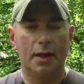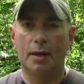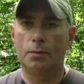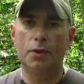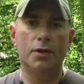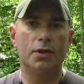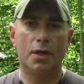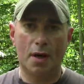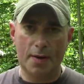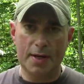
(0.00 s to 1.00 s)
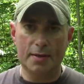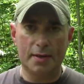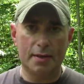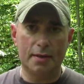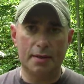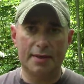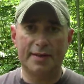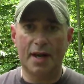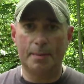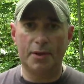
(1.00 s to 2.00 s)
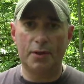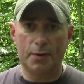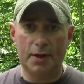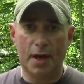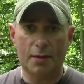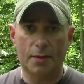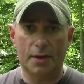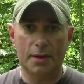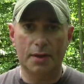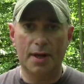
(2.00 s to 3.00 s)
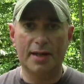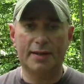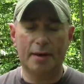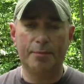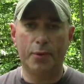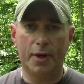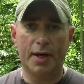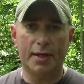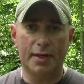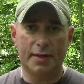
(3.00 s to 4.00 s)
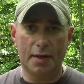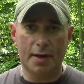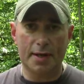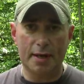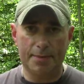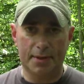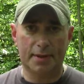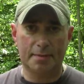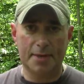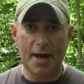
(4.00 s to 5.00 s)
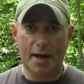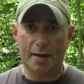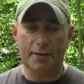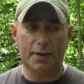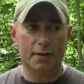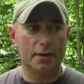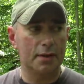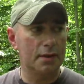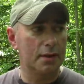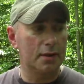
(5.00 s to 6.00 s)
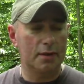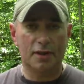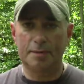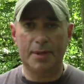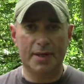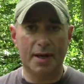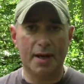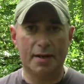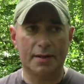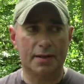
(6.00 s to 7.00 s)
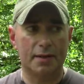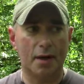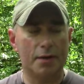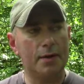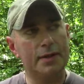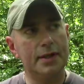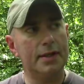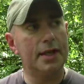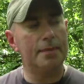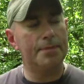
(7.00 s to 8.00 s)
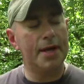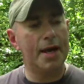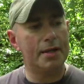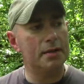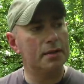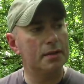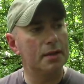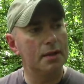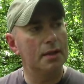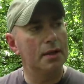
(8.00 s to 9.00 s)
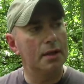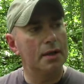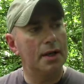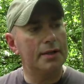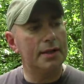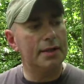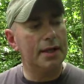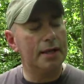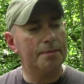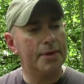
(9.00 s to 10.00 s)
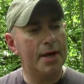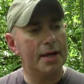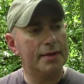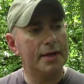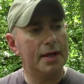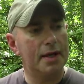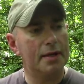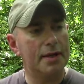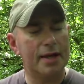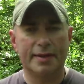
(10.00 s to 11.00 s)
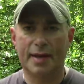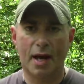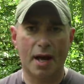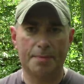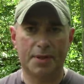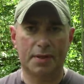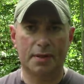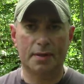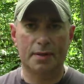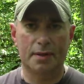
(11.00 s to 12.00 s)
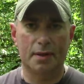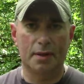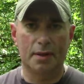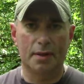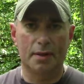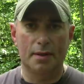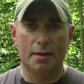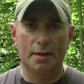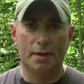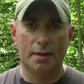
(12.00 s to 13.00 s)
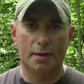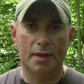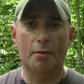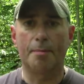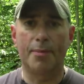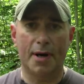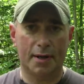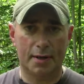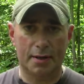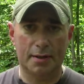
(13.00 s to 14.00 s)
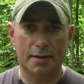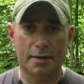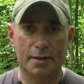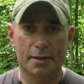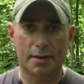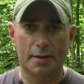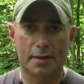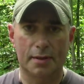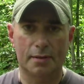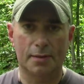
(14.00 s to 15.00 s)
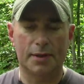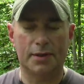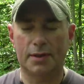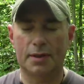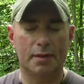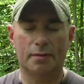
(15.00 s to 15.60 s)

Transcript: And wouldn't you know it, it's time to do another one. At some point, I need to start keeping some knives. Just because. Although I did keep that, I did keep that, uh, that Tops little bugger, which